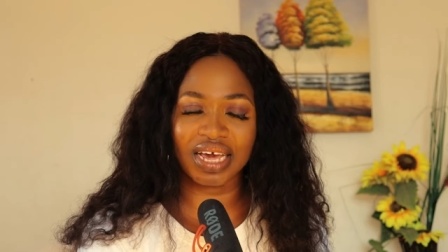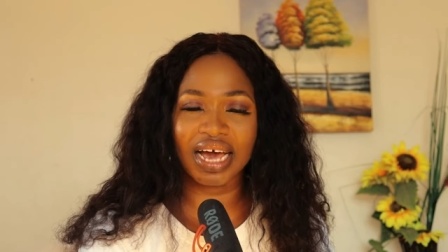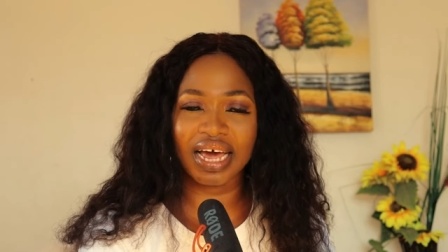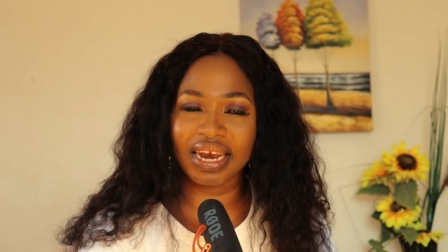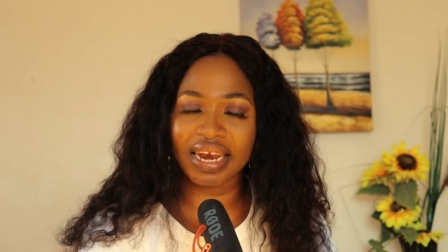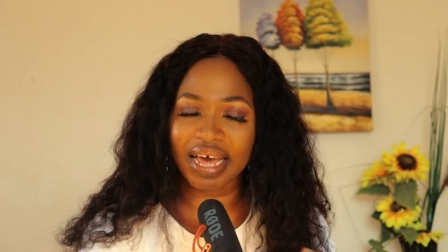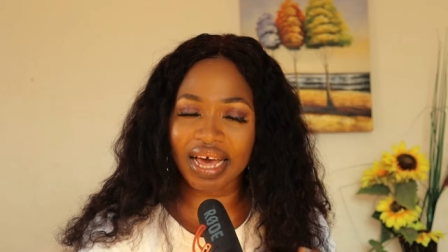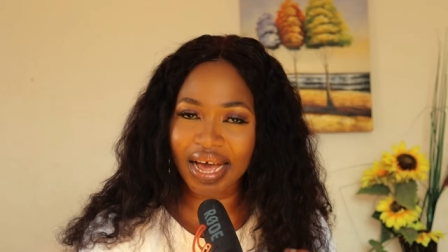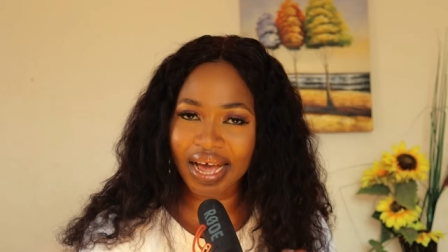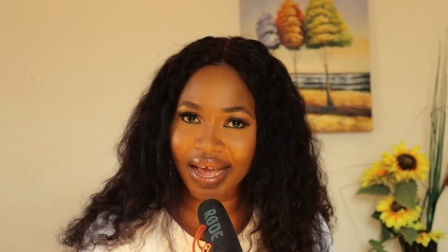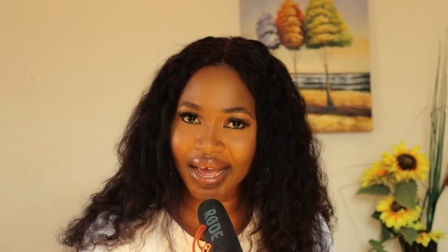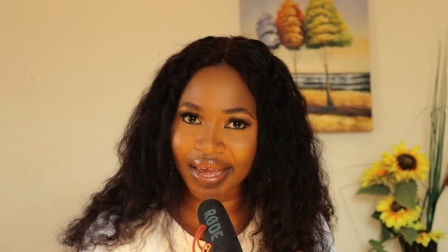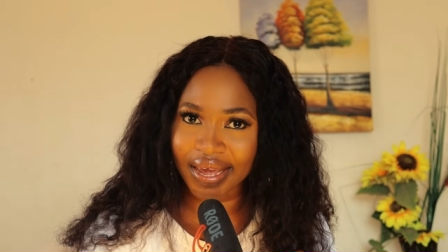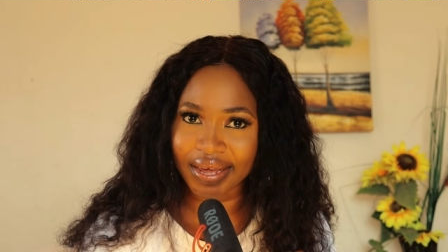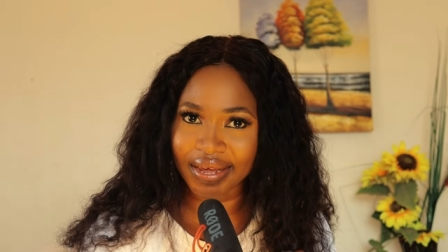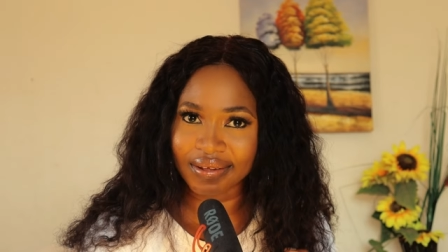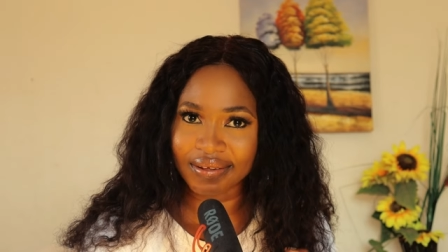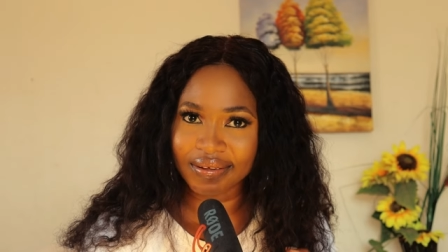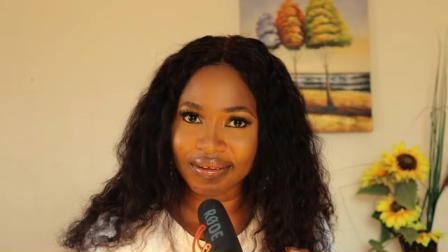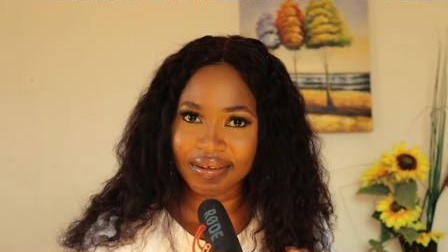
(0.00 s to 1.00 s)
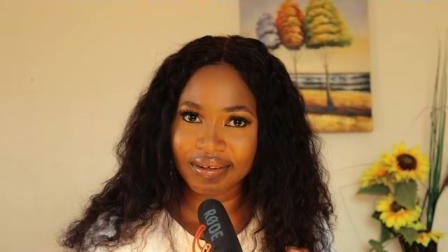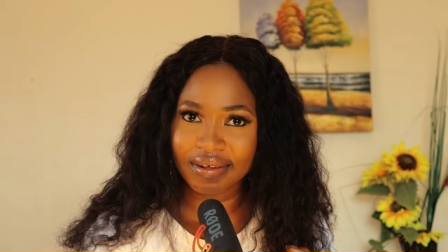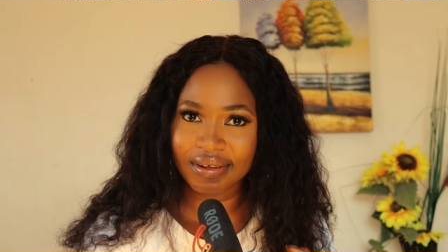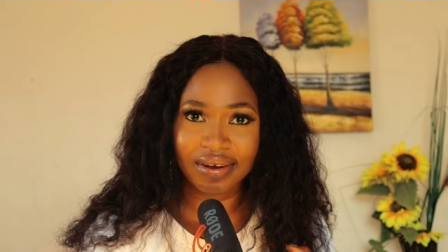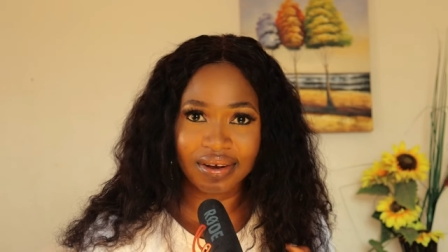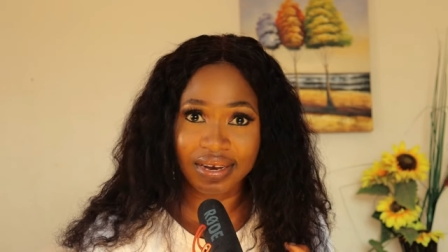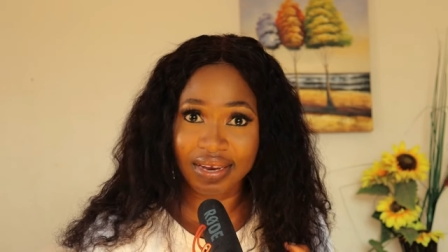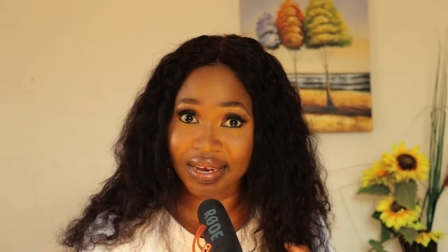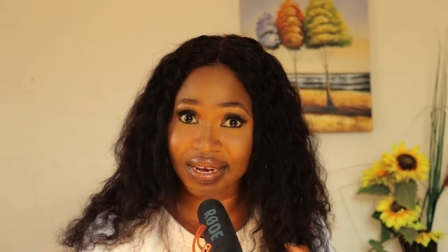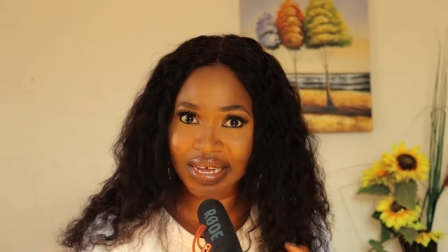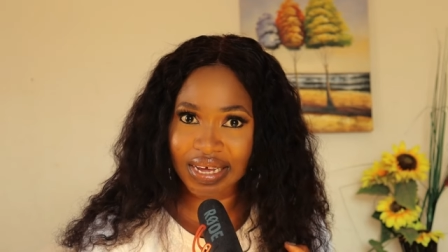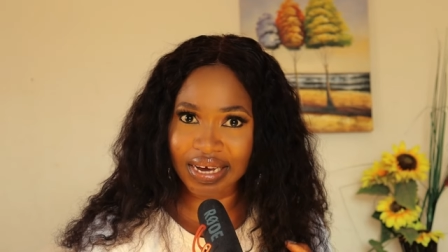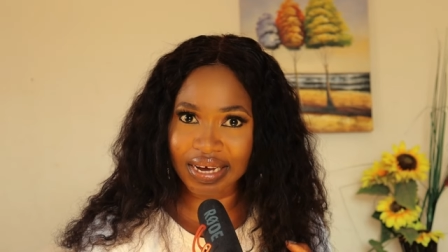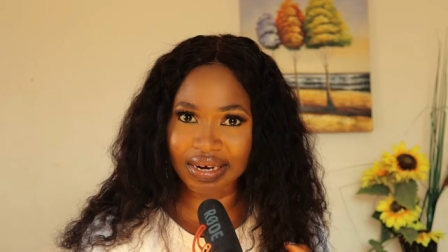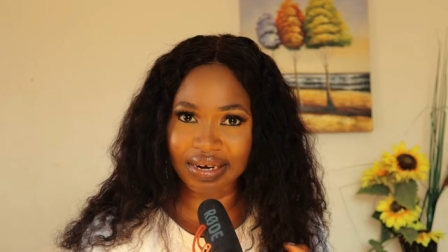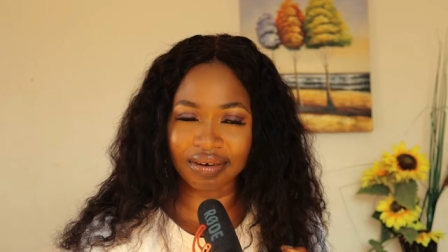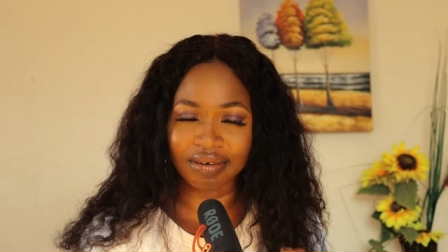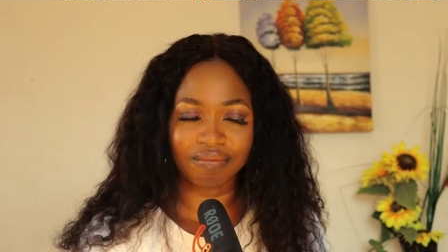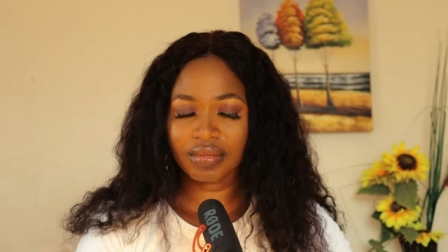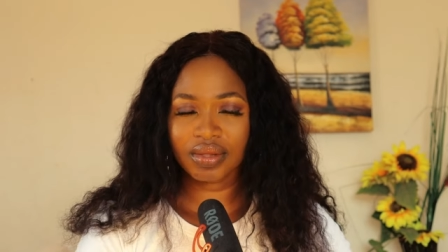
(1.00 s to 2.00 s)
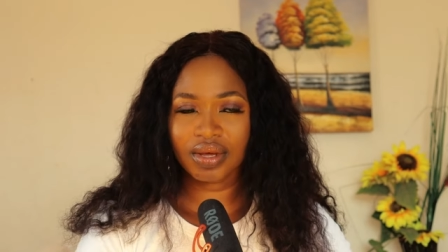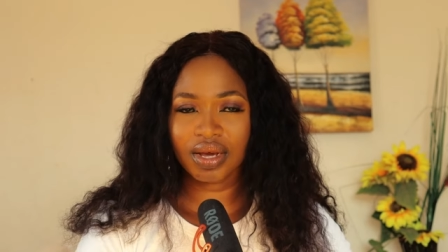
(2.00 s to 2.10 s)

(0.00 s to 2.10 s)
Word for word: And I, Lillian,